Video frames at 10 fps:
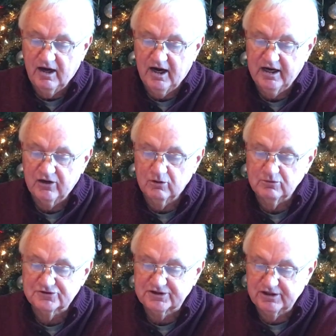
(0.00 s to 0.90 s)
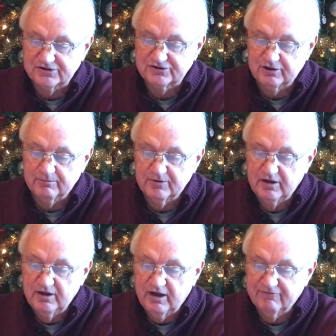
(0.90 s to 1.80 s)
I had almost kissed him.
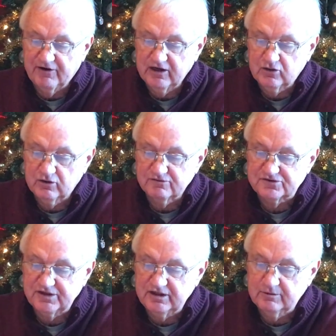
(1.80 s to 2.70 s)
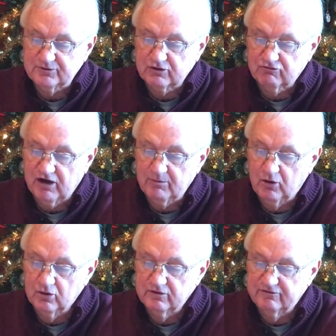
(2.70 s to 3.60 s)
If I could have seen him to grab
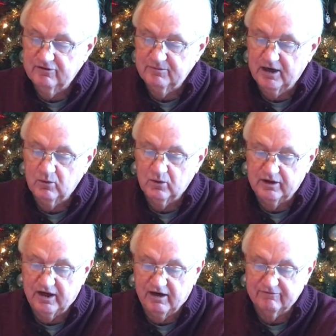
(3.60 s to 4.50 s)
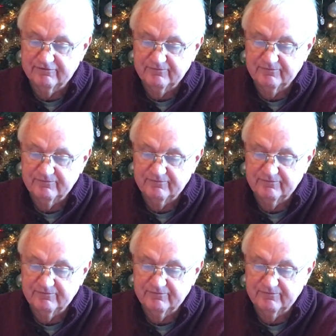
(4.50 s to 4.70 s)
hold of him, I would have.